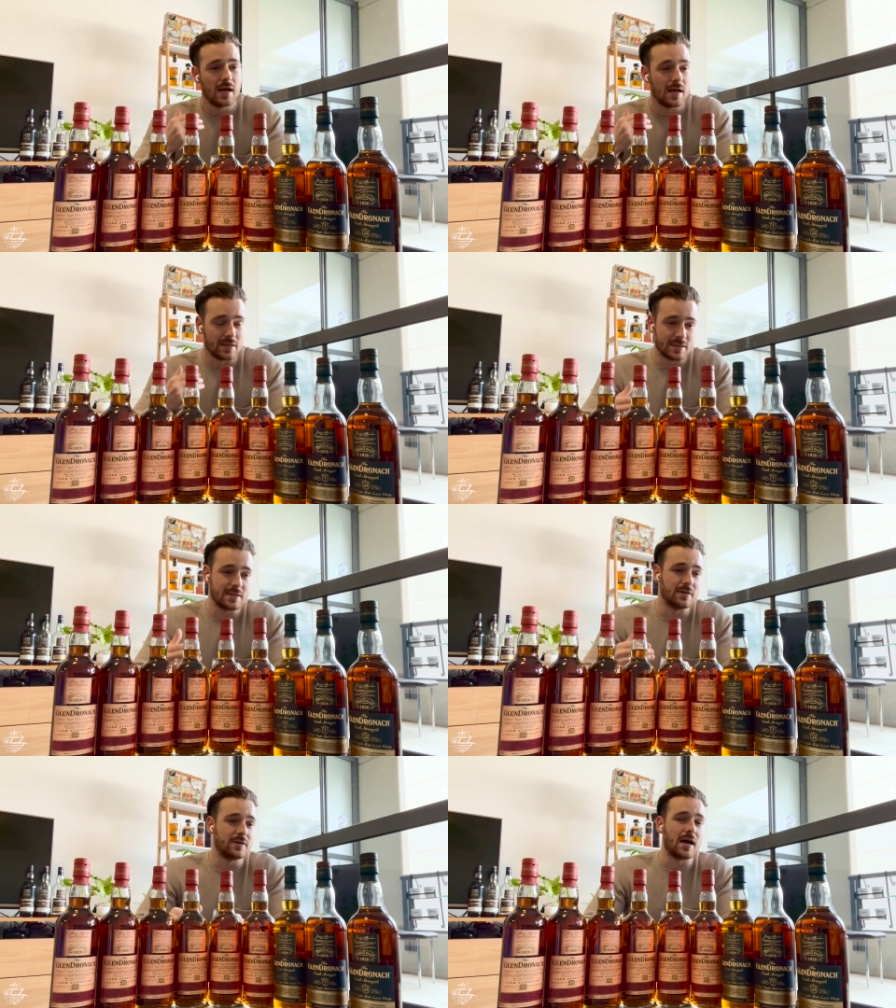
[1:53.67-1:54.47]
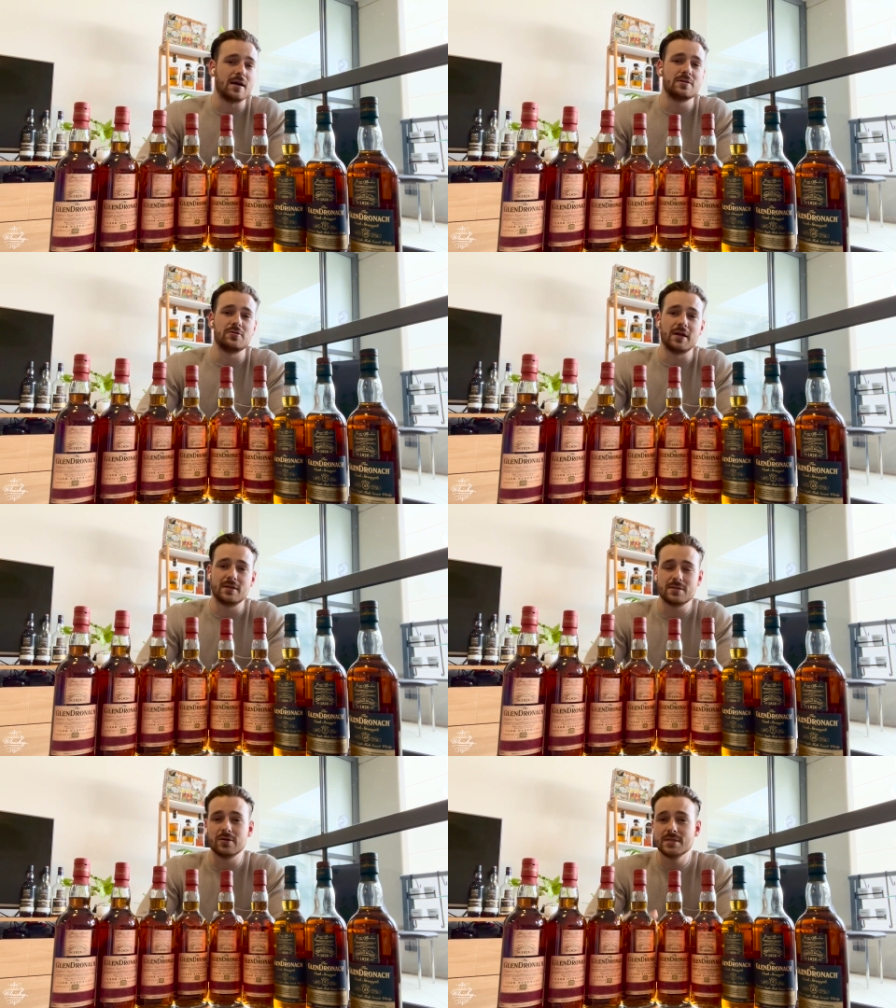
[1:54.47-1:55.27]
and still cask strength.
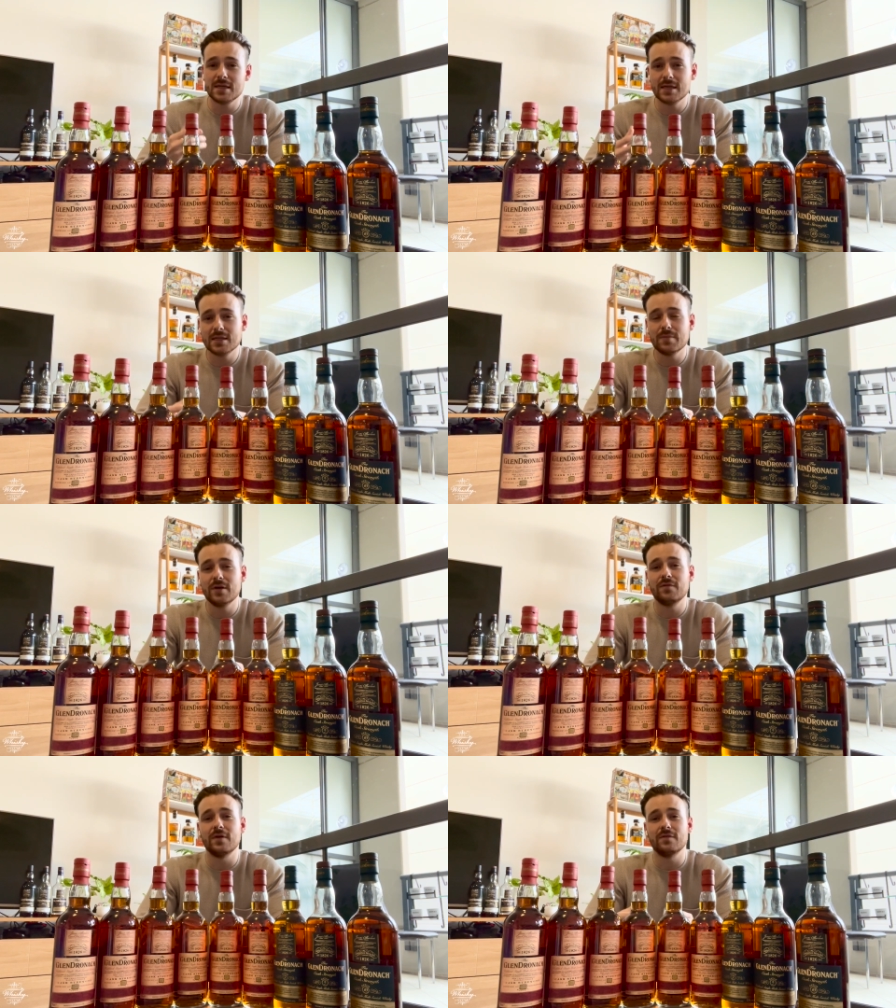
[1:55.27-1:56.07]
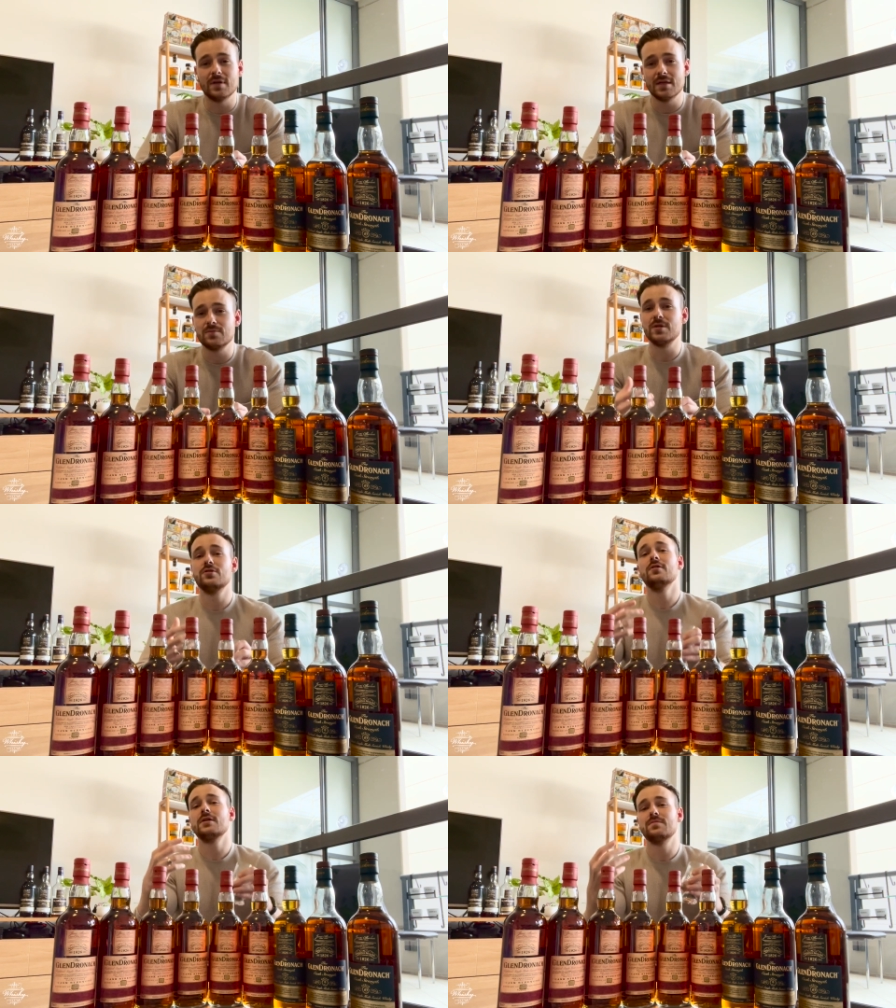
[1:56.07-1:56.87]
So sitting in the mid-50s, we
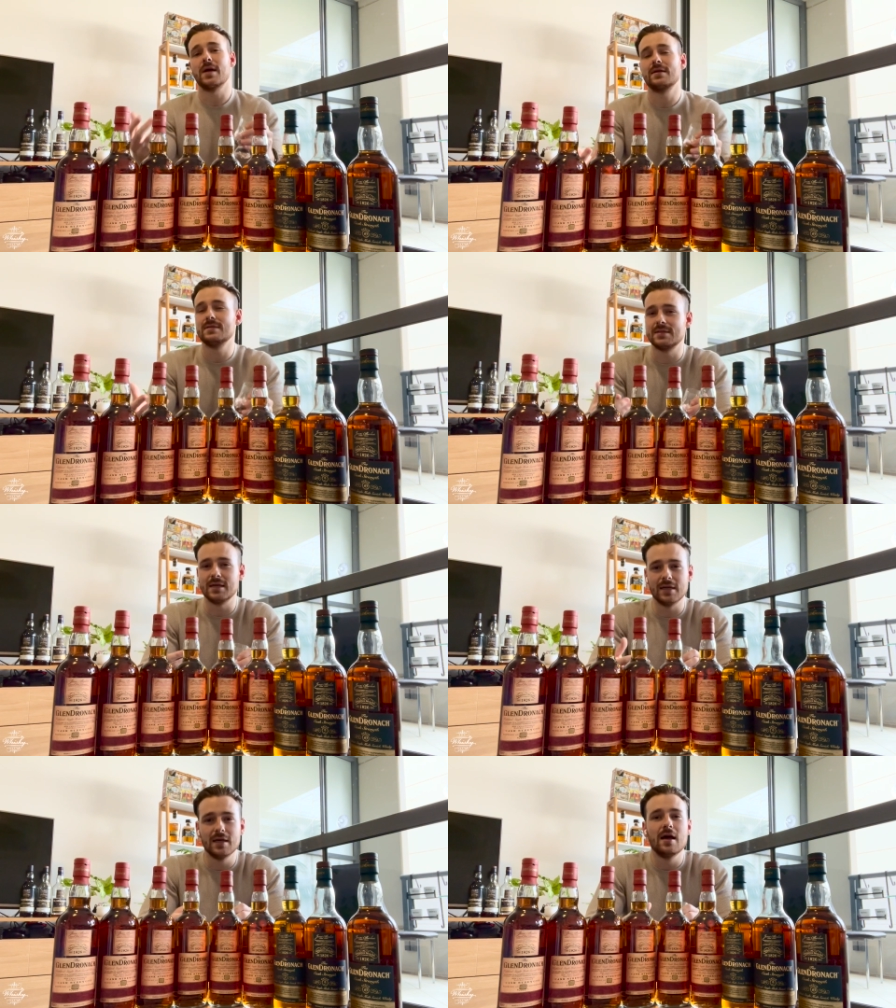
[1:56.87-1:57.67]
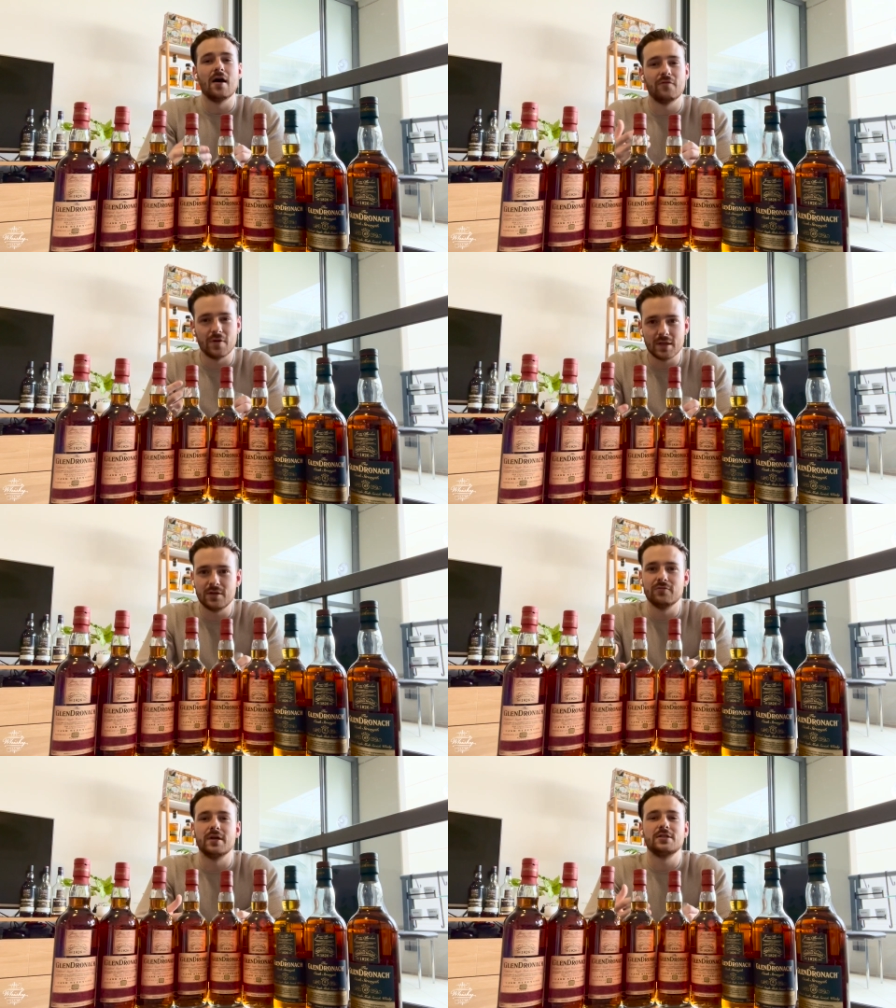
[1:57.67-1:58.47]
should expect to see a fairly
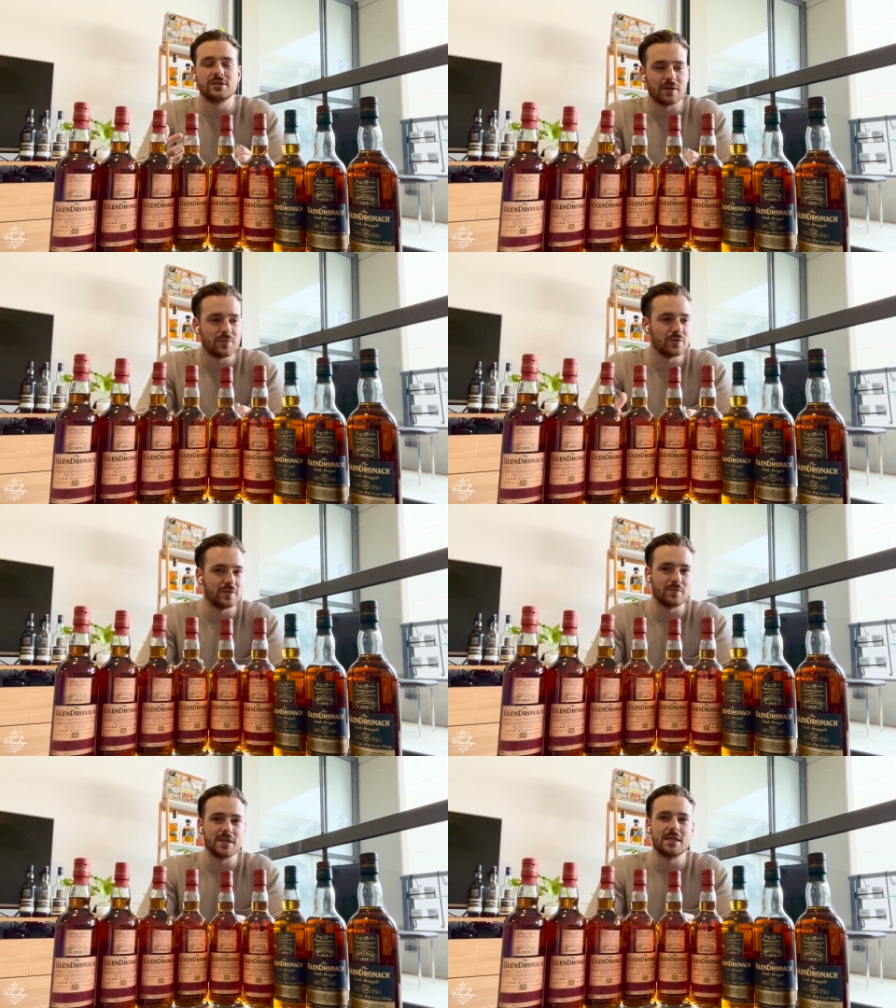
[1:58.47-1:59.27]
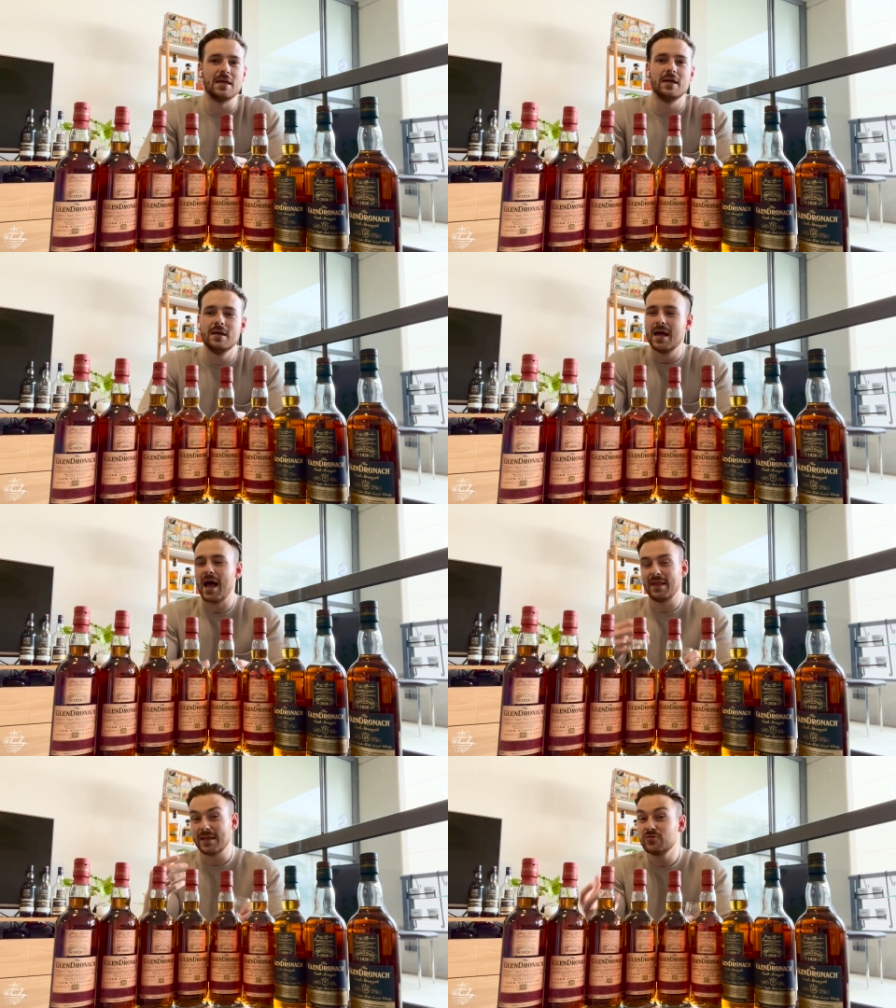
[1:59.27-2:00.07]
rich, sumptuous whisky.
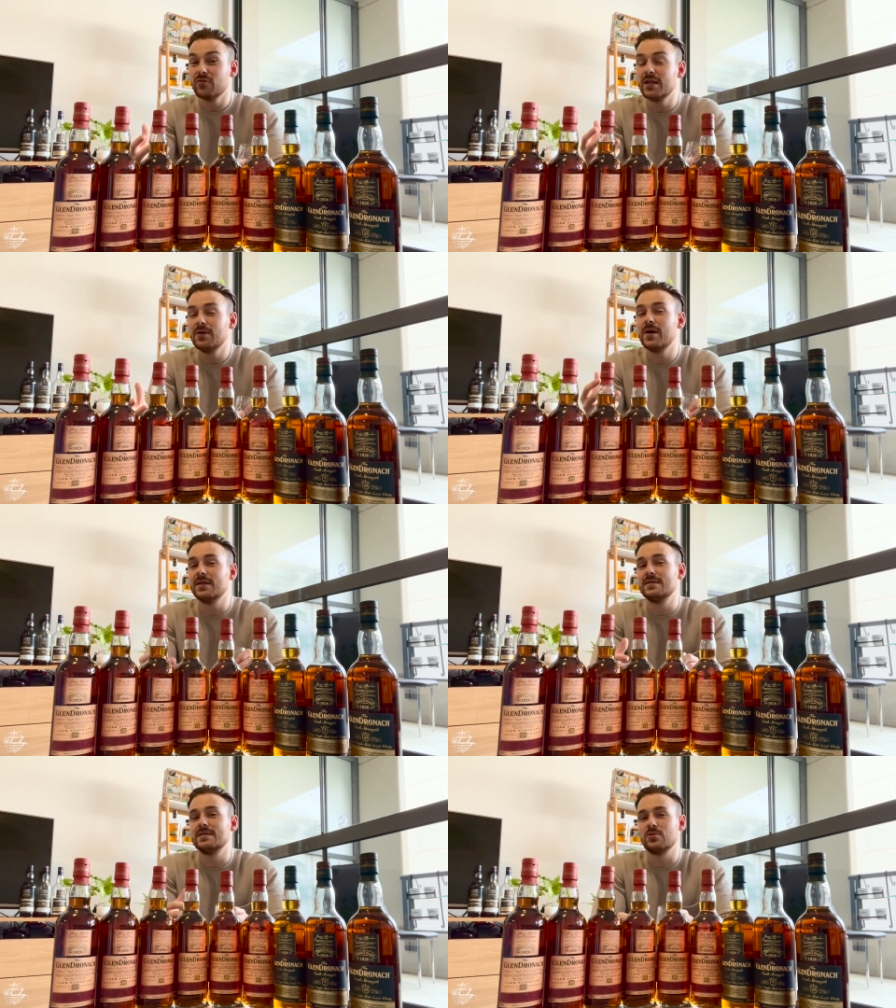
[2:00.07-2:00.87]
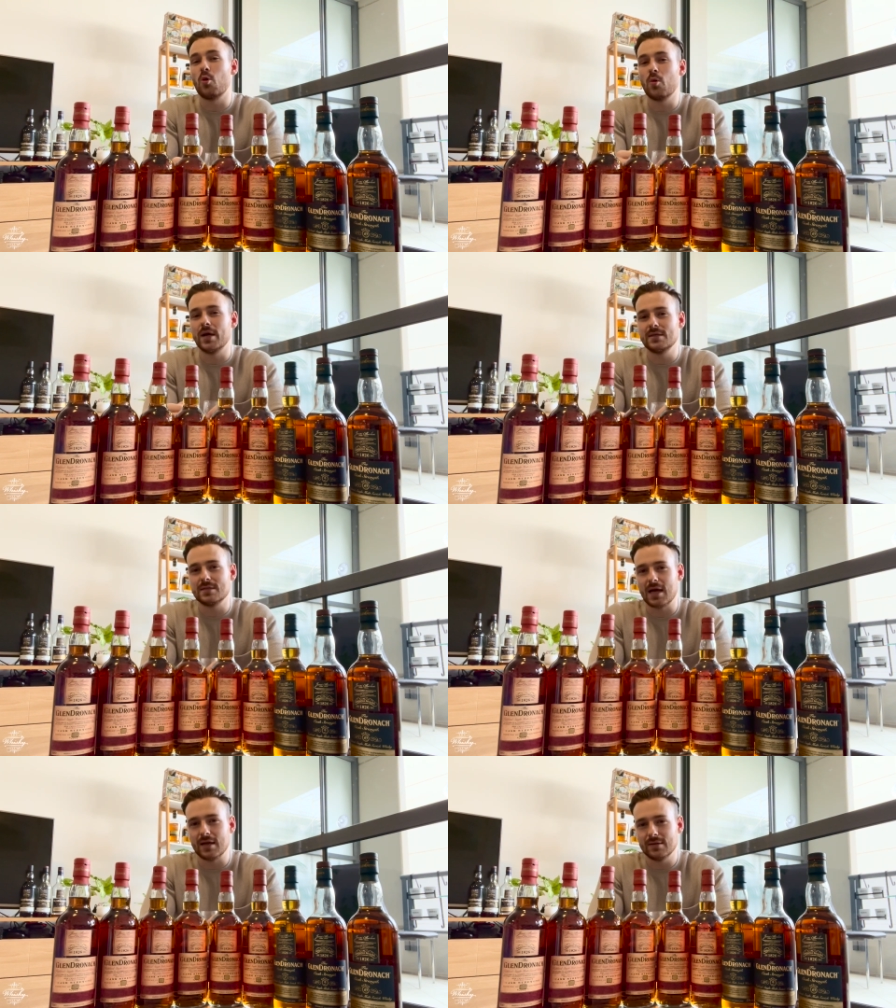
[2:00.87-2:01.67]
And that's really where this is always
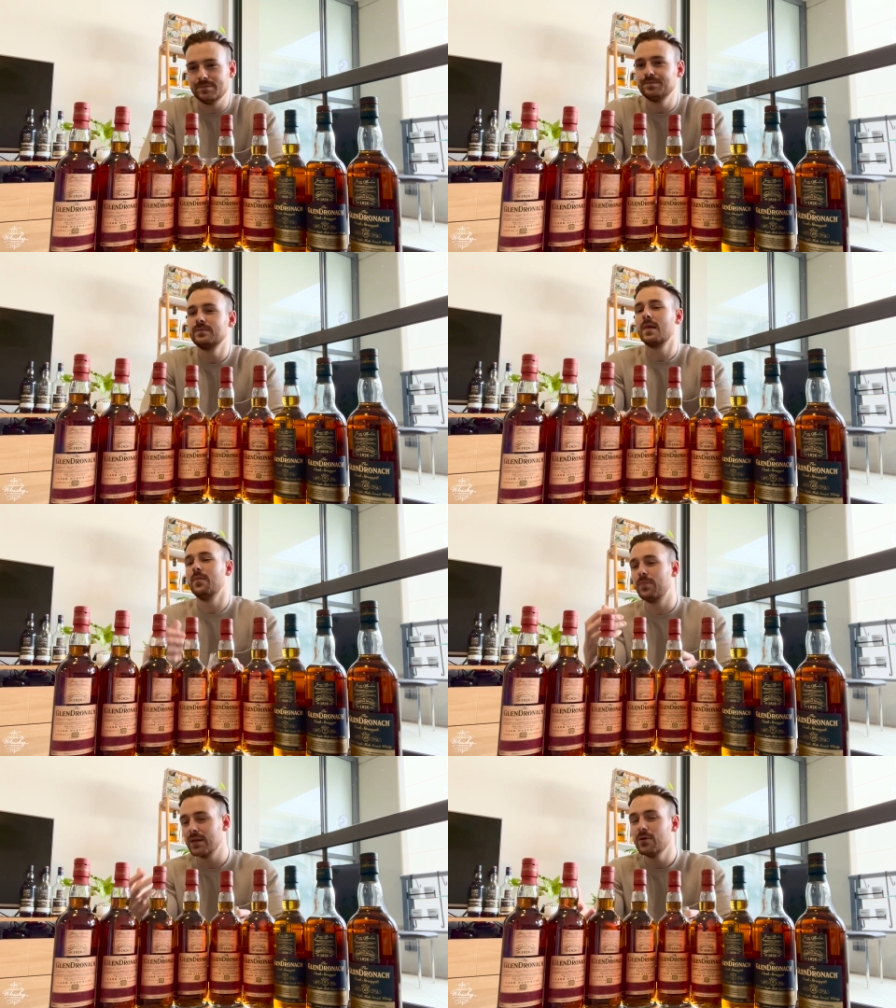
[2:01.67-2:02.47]
sat. Billy